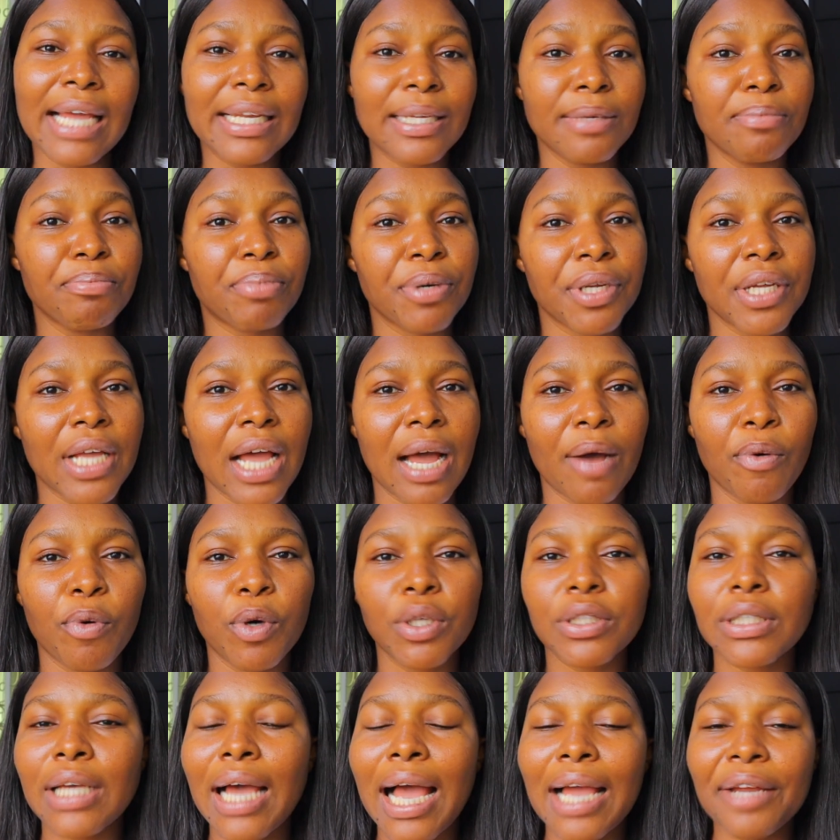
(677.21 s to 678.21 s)
I didn't bring her
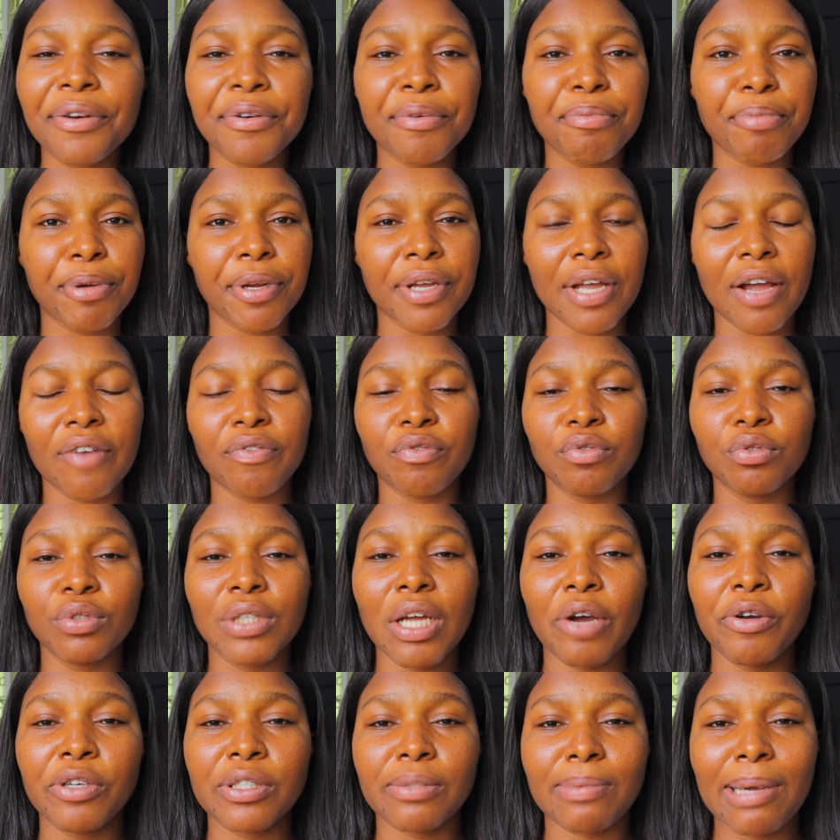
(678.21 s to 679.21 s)
water. I didn't bring her food.
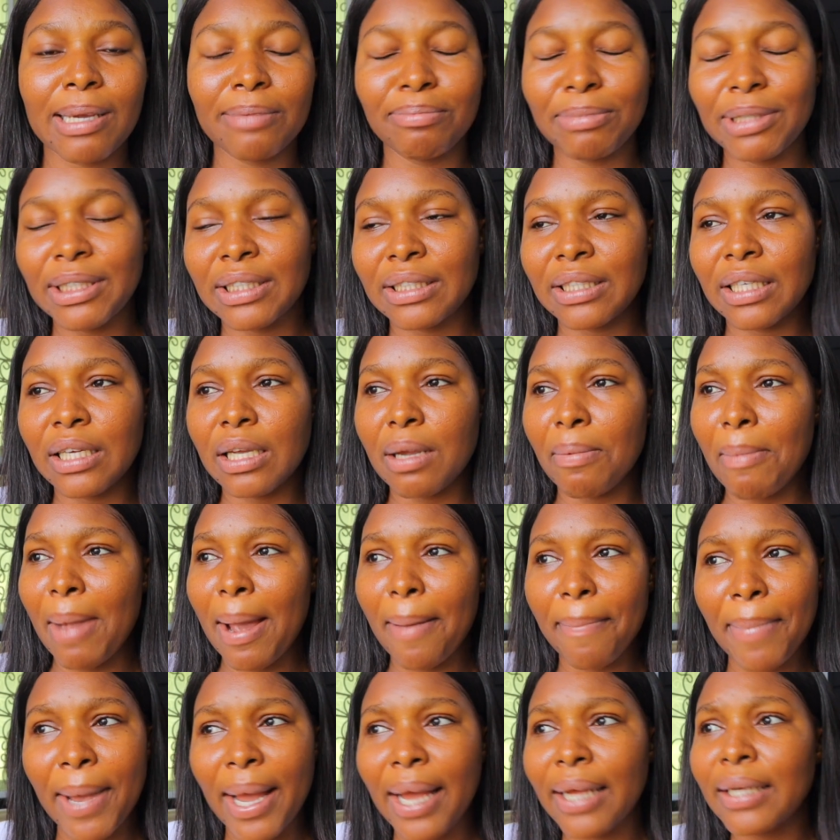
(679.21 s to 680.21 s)
That was my mistake.
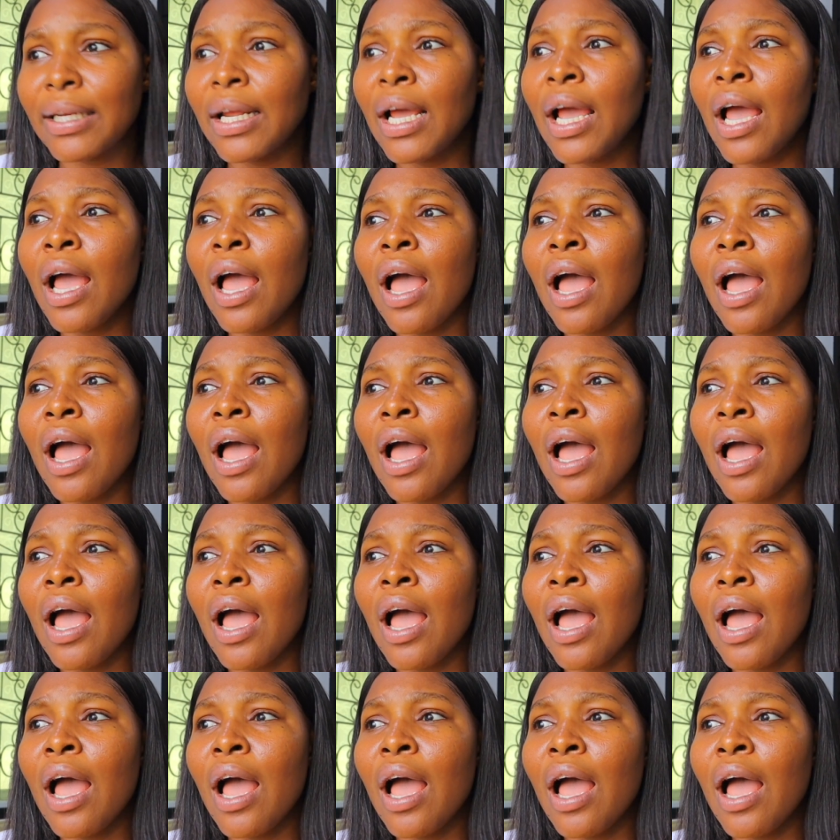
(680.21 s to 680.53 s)
My bad.